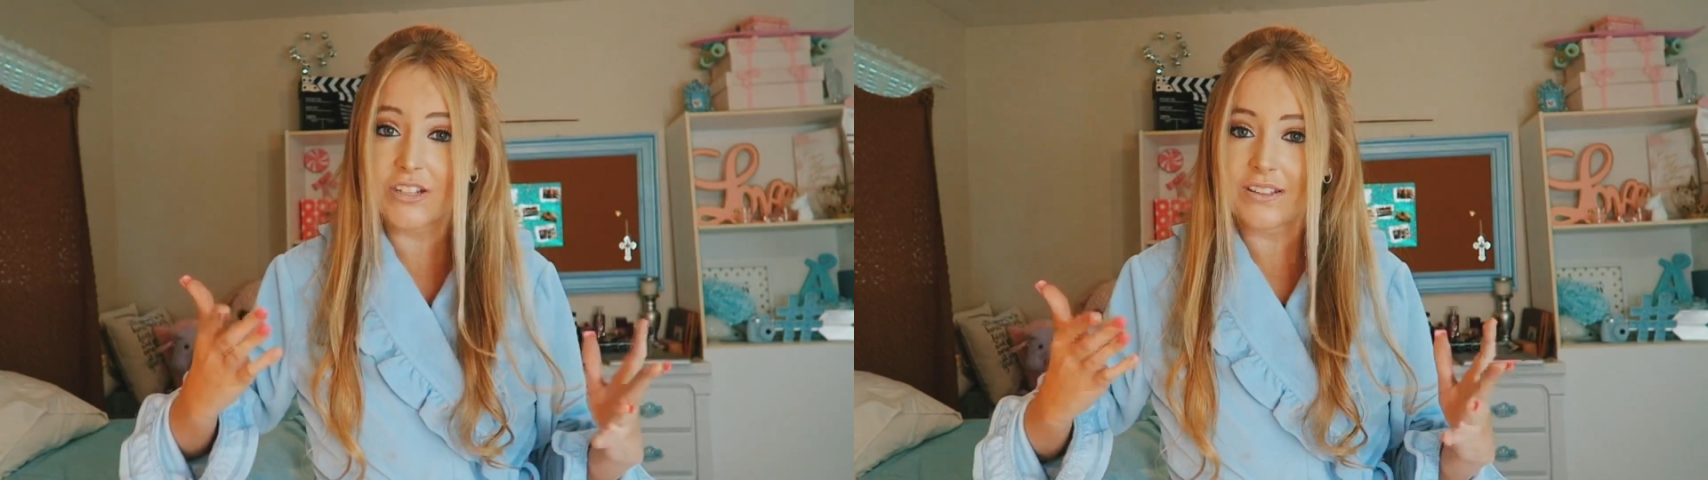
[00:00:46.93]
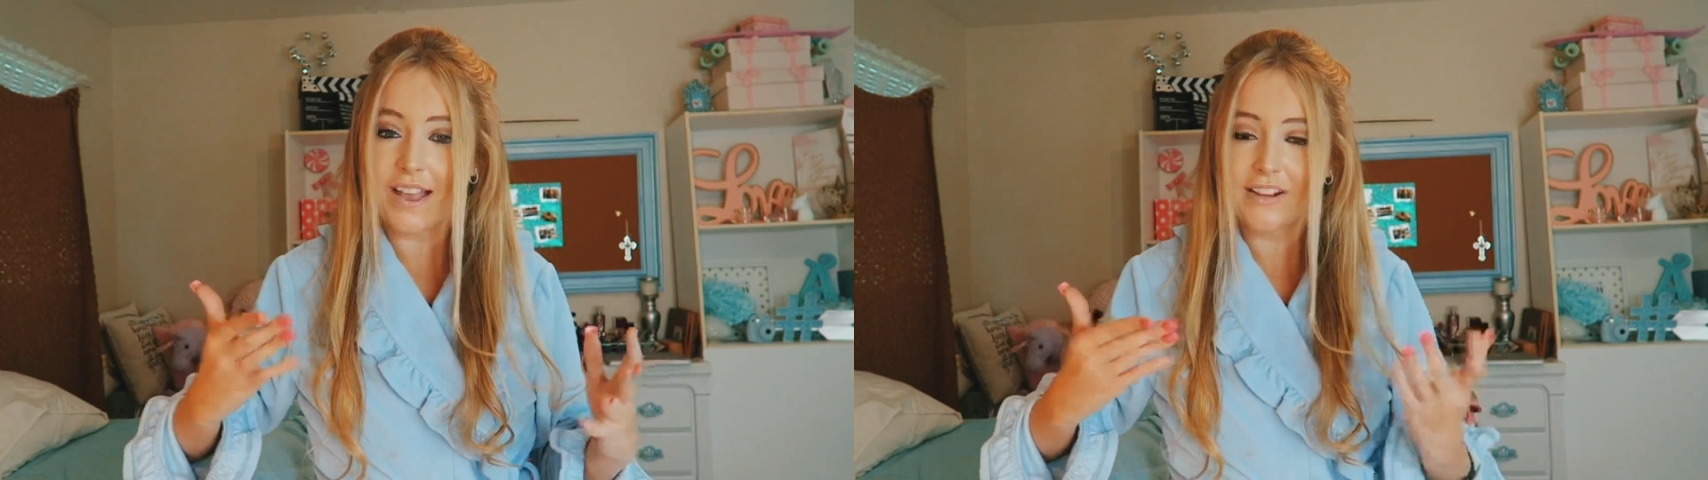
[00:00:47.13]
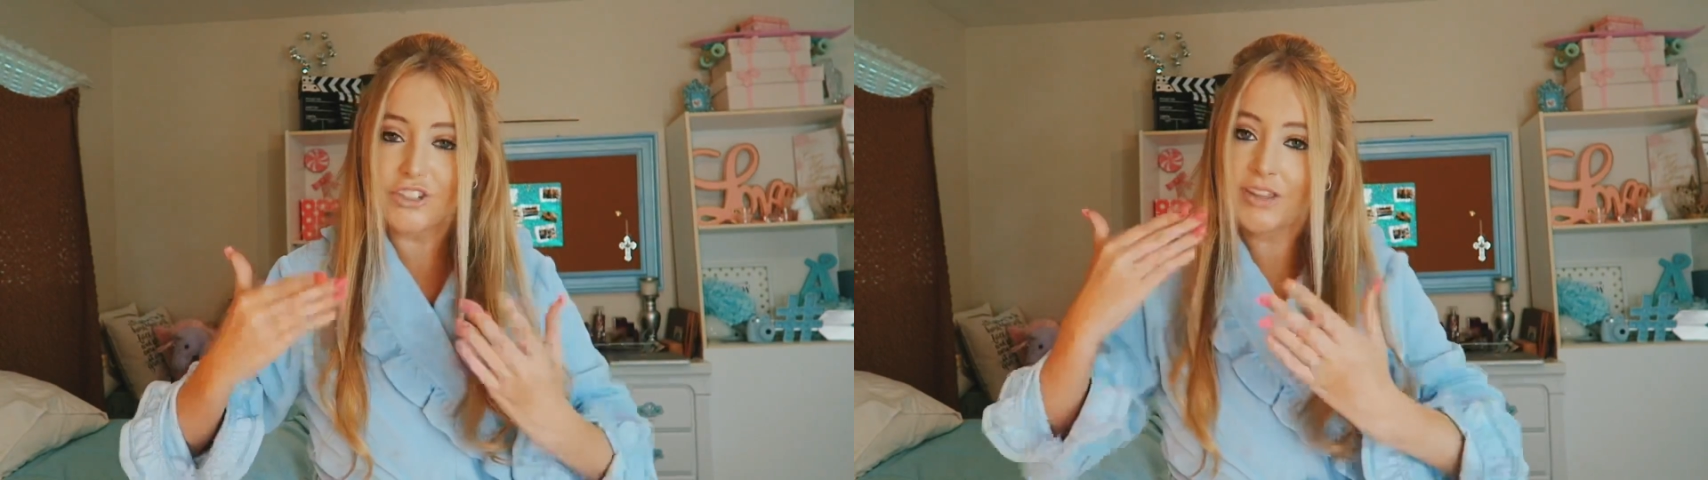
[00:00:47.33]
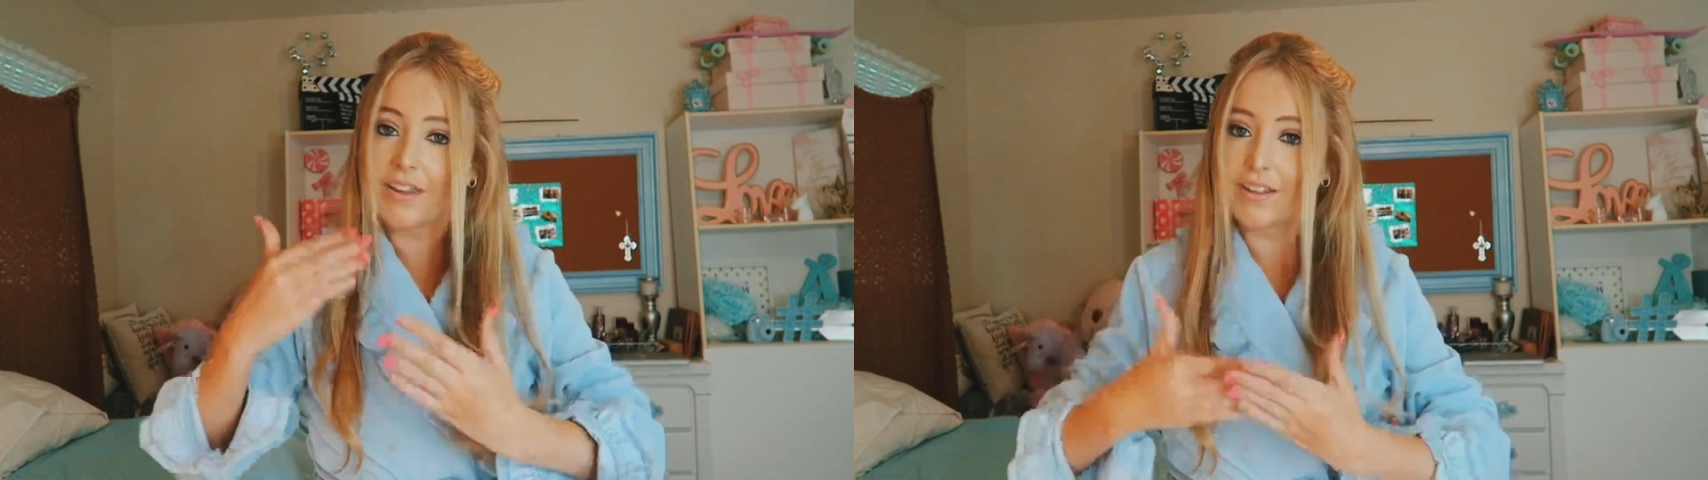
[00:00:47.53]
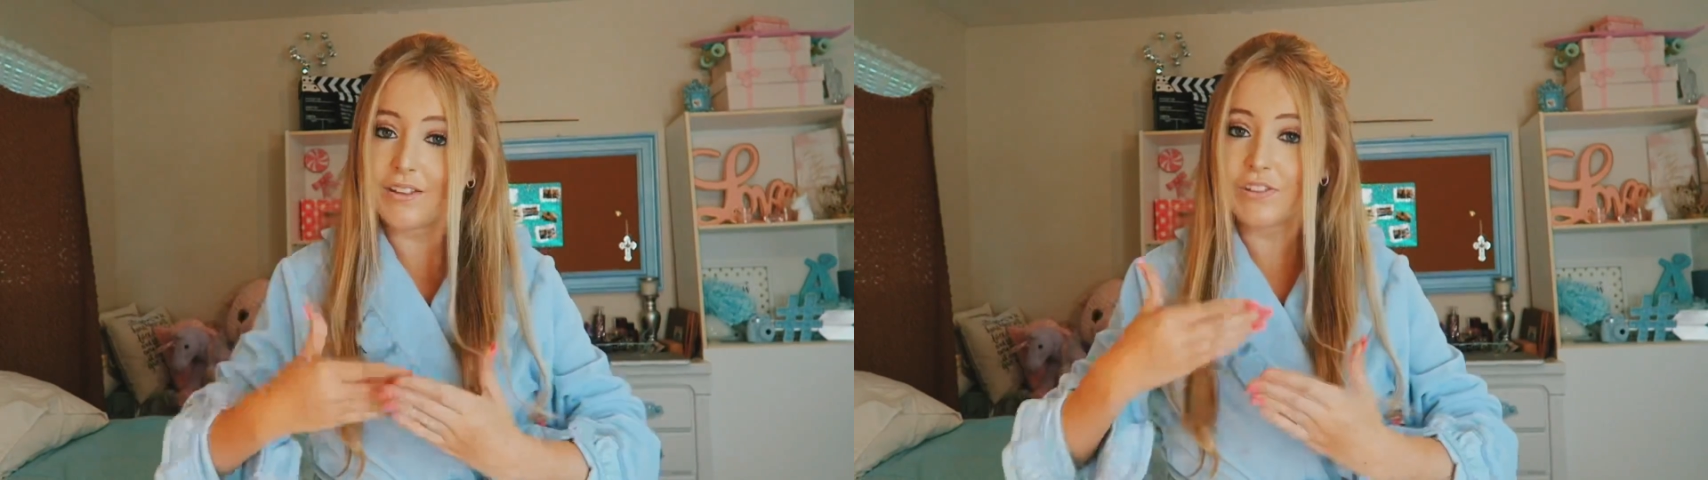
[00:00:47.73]
she is
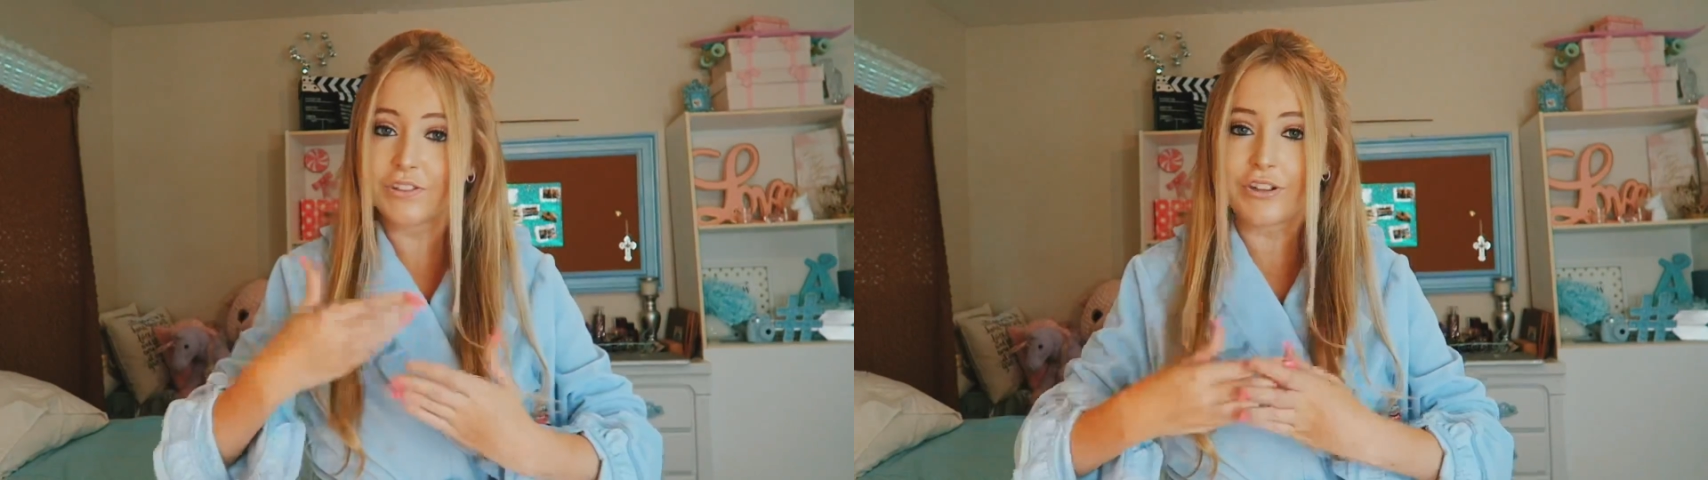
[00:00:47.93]
actually in